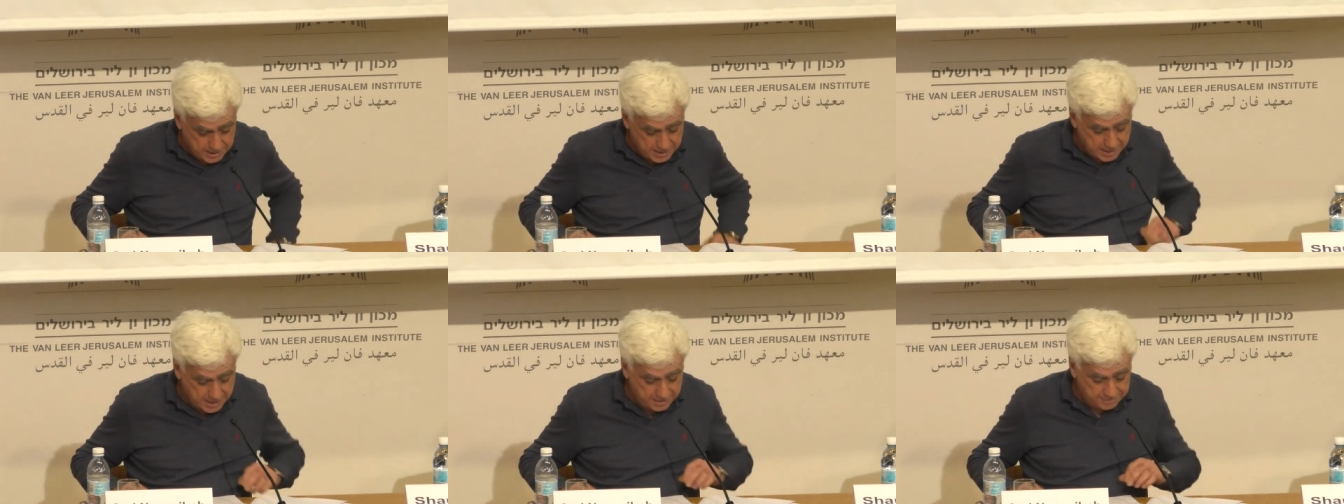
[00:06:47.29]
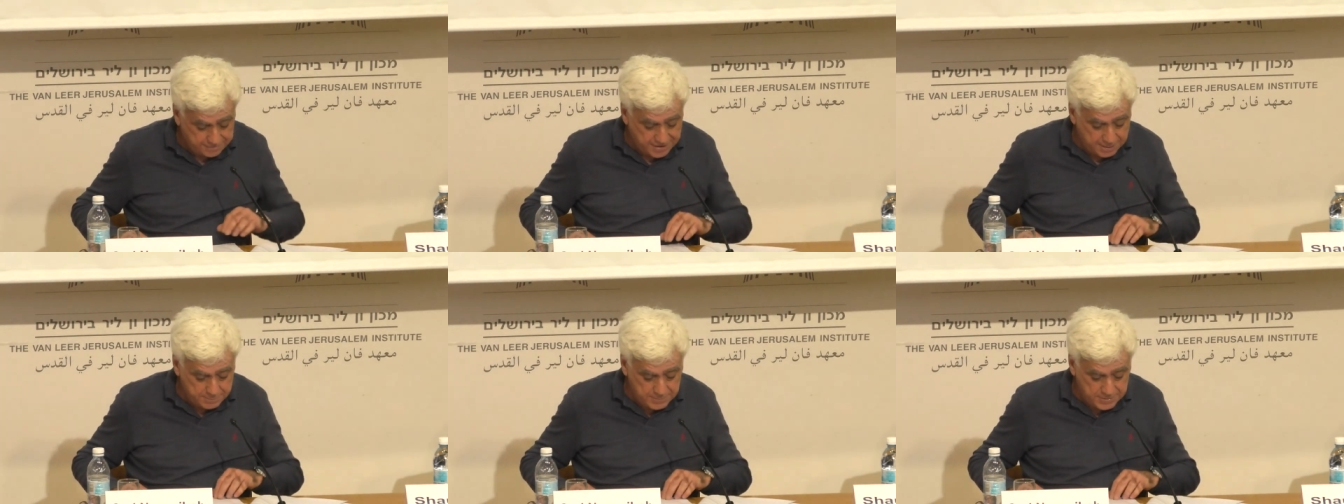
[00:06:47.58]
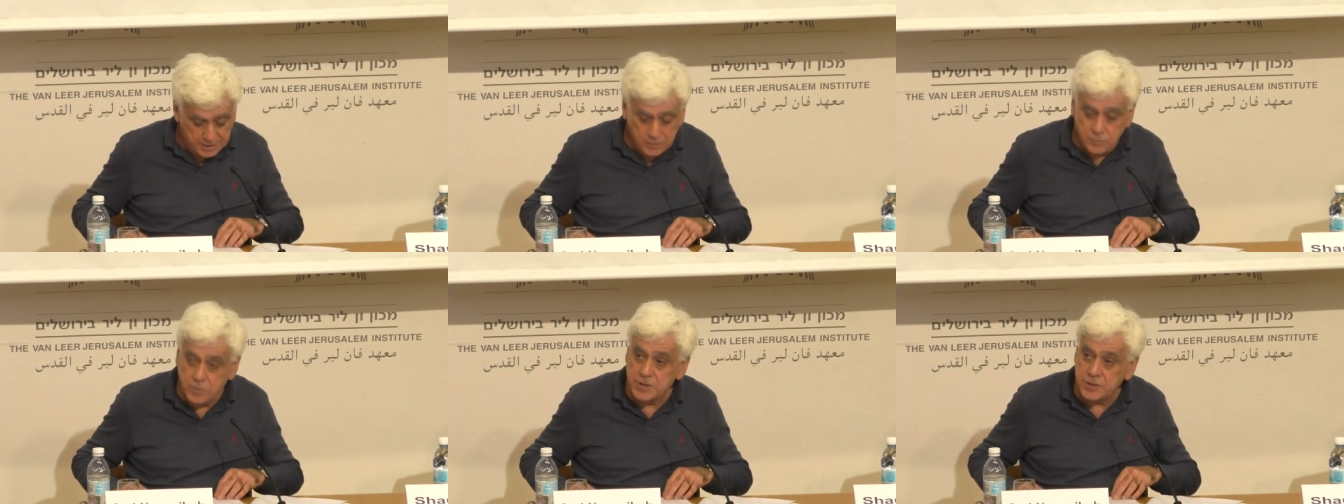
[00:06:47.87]
a
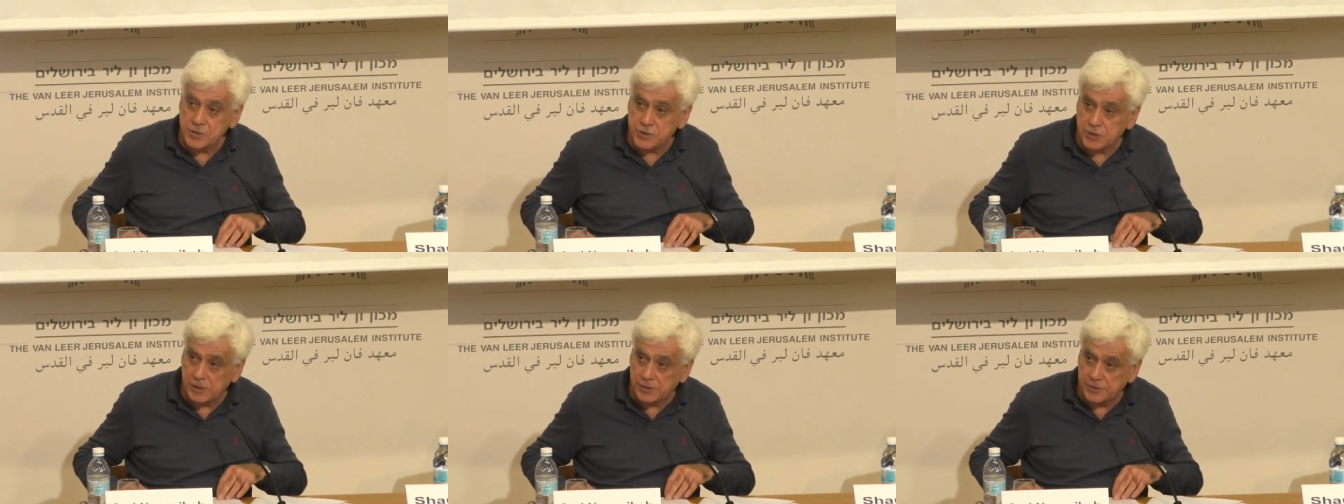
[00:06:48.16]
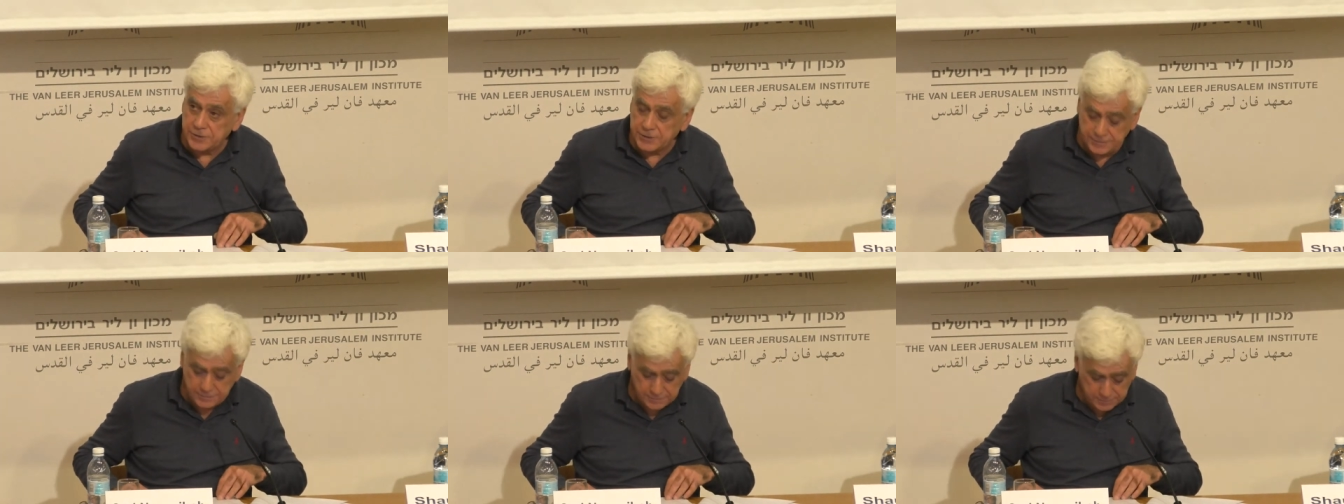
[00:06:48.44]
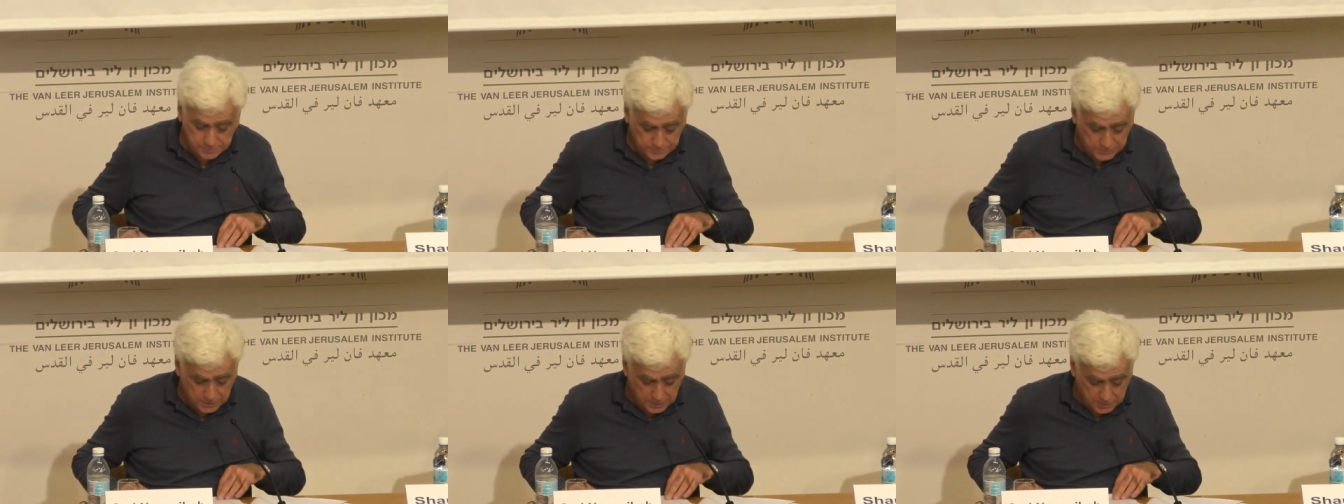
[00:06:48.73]
family with children
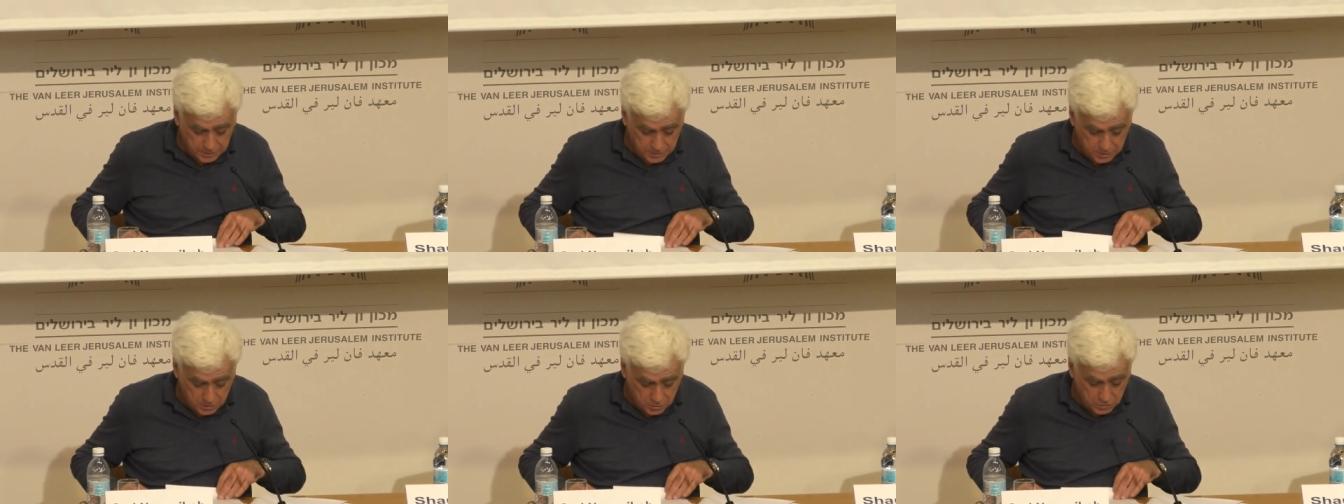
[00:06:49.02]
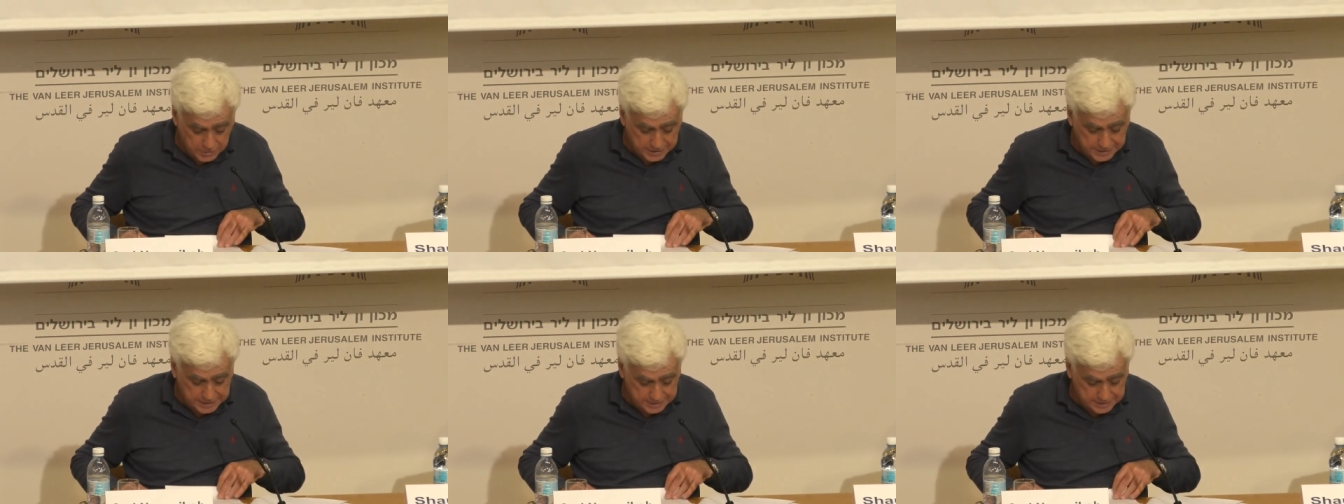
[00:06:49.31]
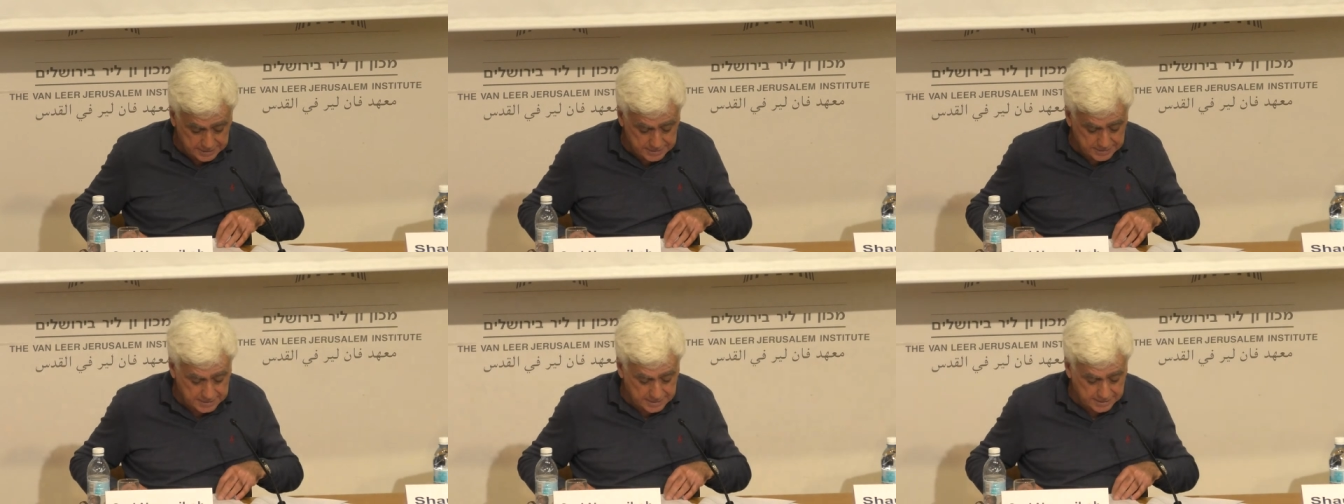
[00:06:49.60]
or a
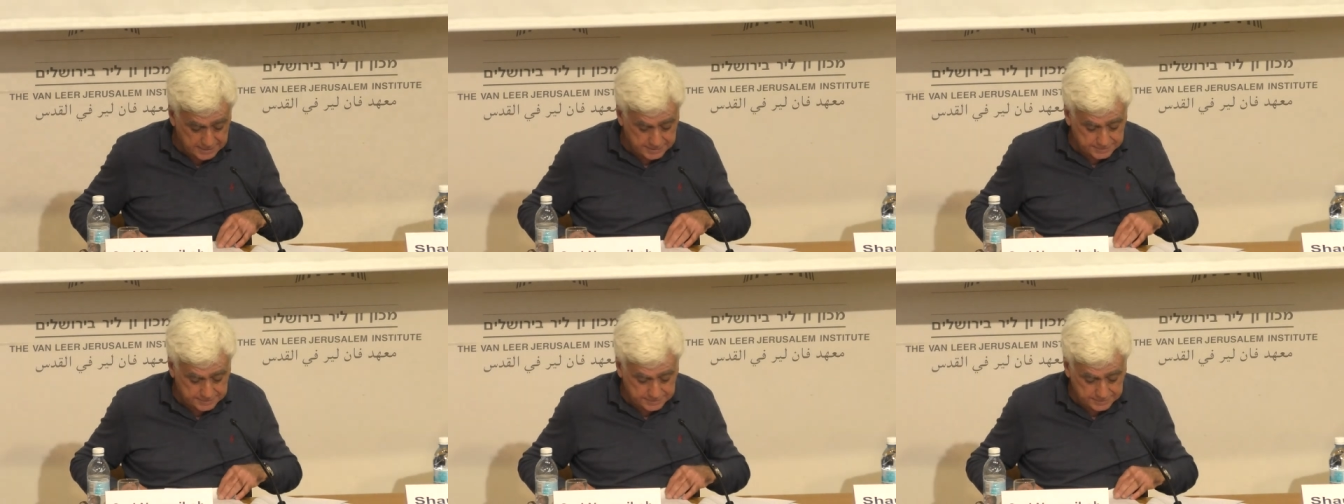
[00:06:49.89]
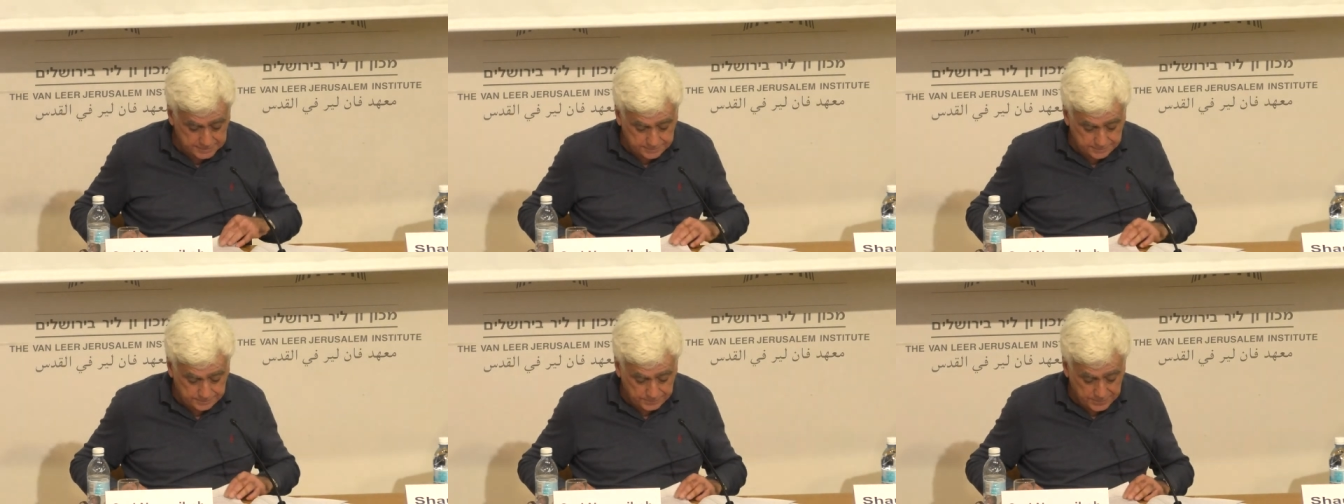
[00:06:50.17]
kindergarten.